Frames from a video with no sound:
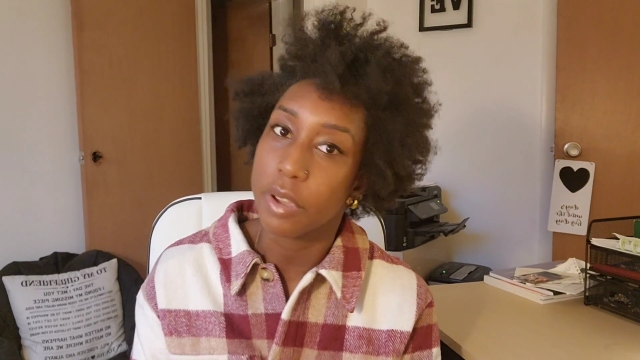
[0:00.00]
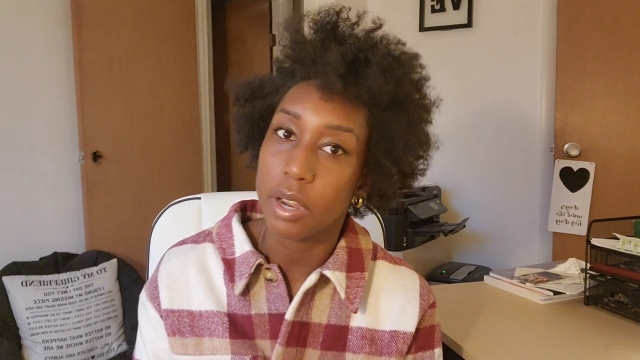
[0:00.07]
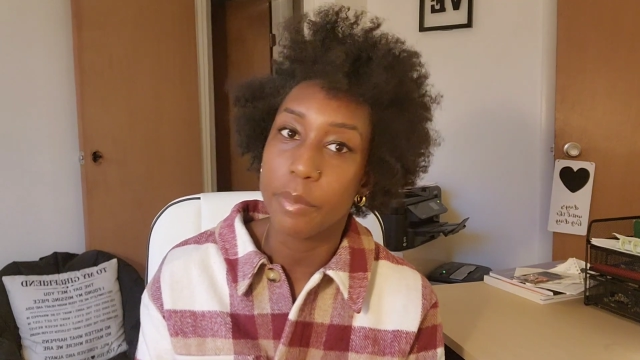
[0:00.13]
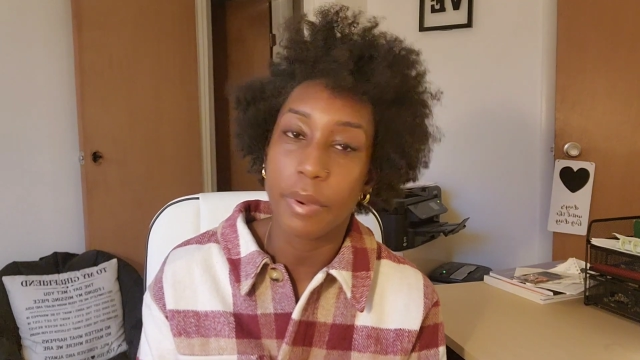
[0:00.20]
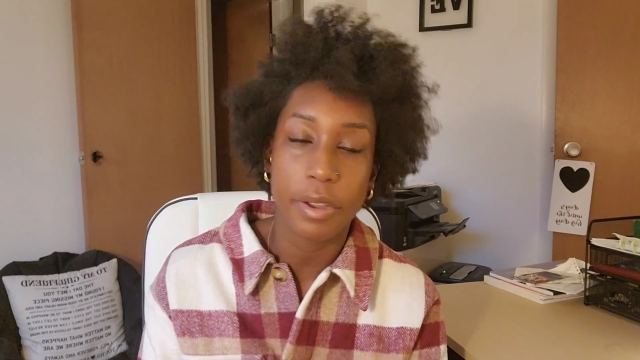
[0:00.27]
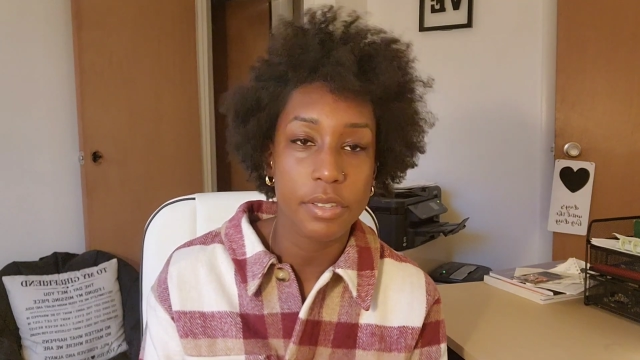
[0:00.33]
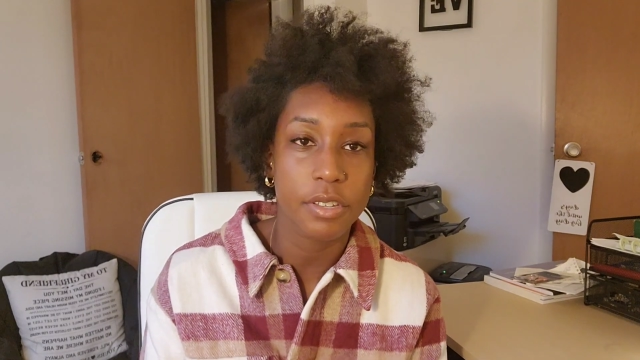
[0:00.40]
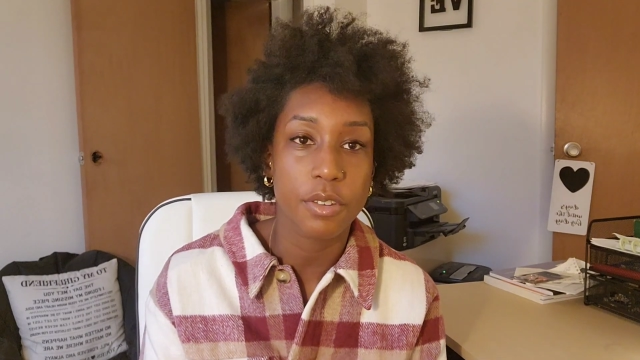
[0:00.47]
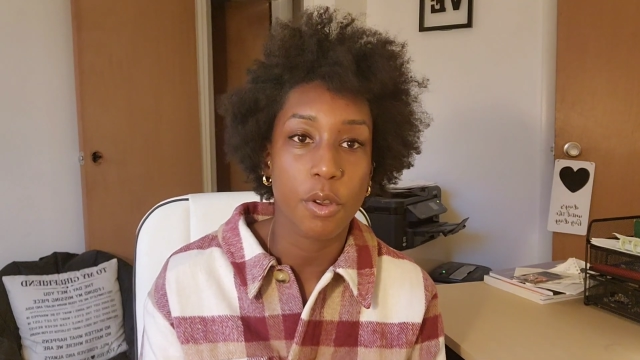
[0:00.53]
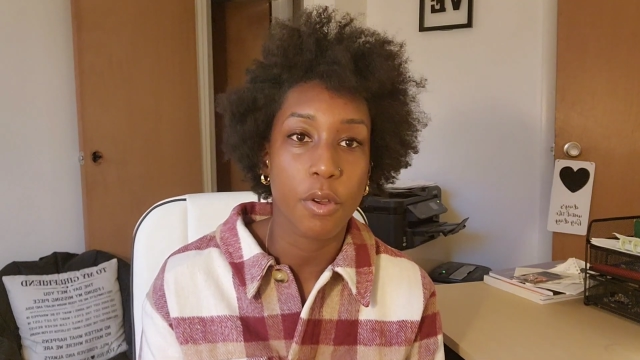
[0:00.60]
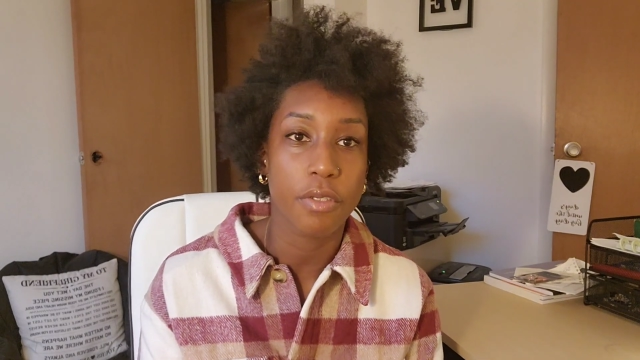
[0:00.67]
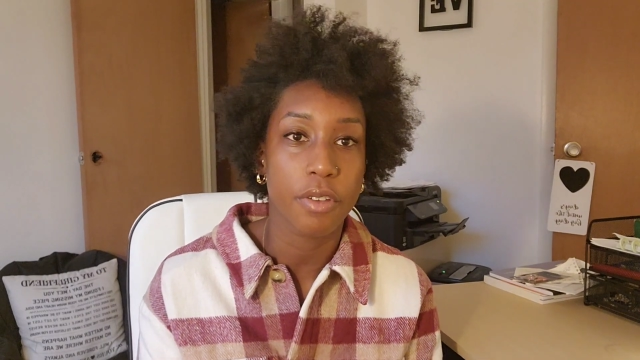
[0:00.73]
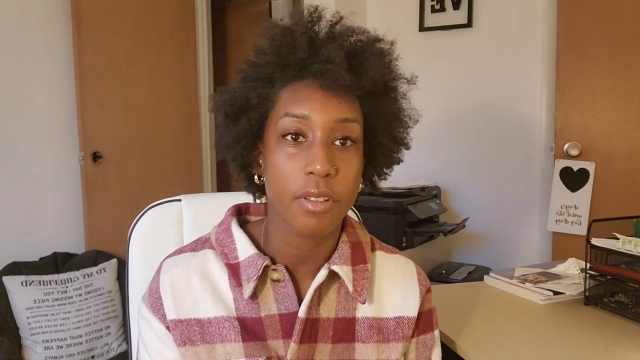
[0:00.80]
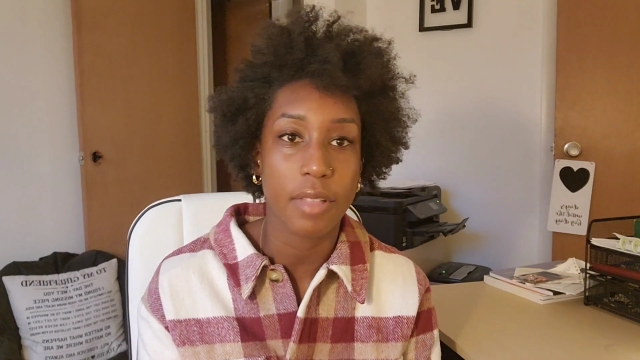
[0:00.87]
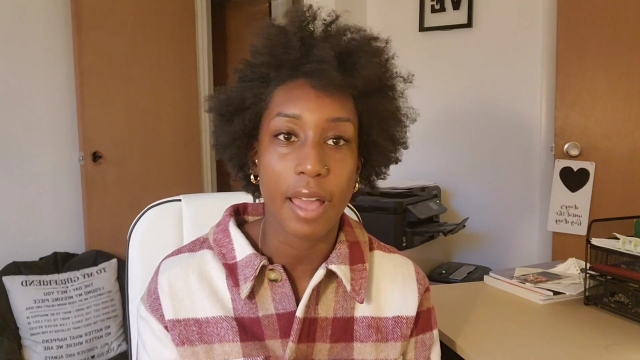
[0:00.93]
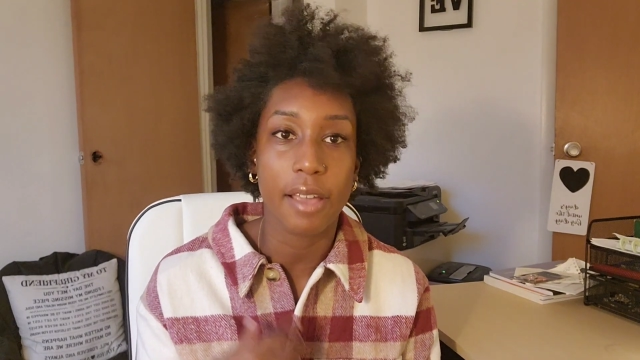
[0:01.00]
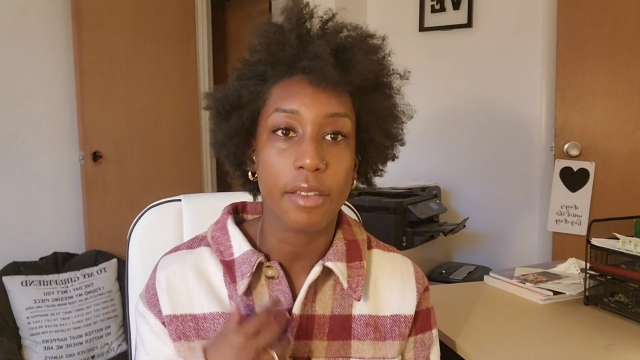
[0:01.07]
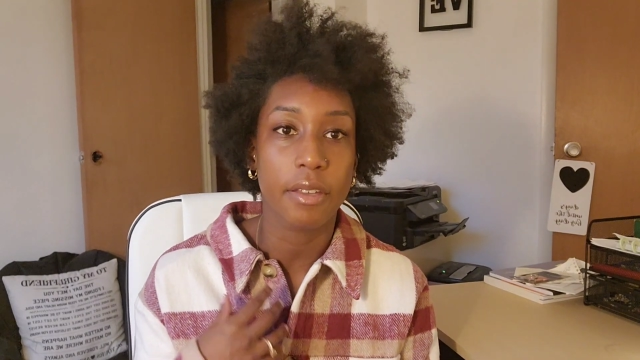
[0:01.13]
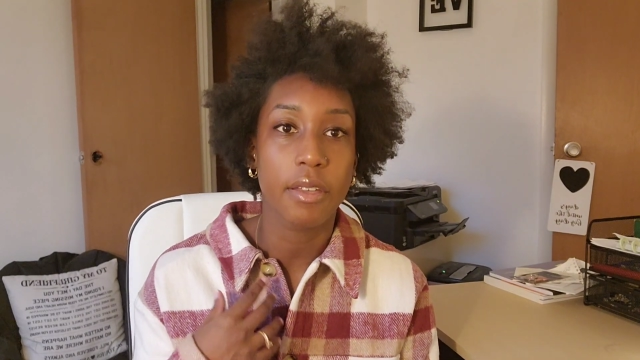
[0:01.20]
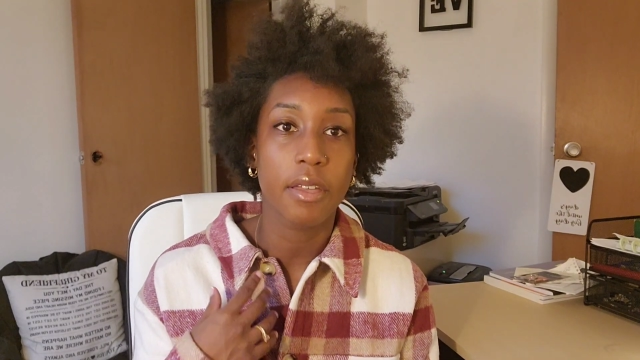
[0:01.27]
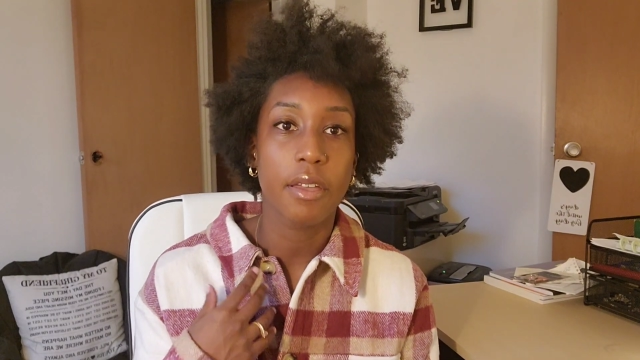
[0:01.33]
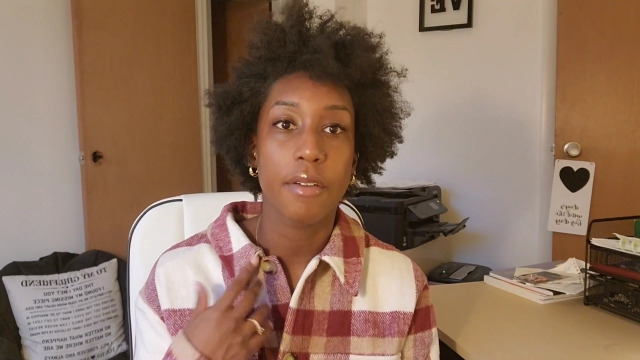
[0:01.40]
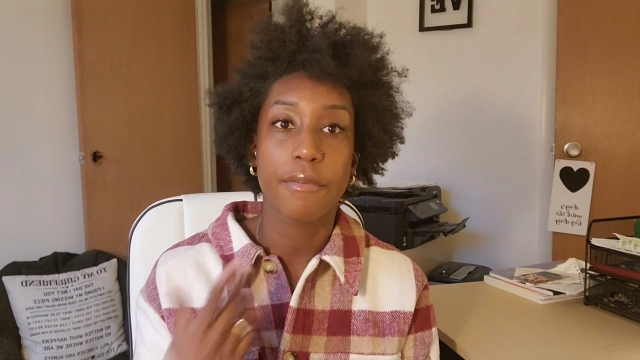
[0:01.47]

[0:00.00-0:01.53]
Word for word: third person, or they're like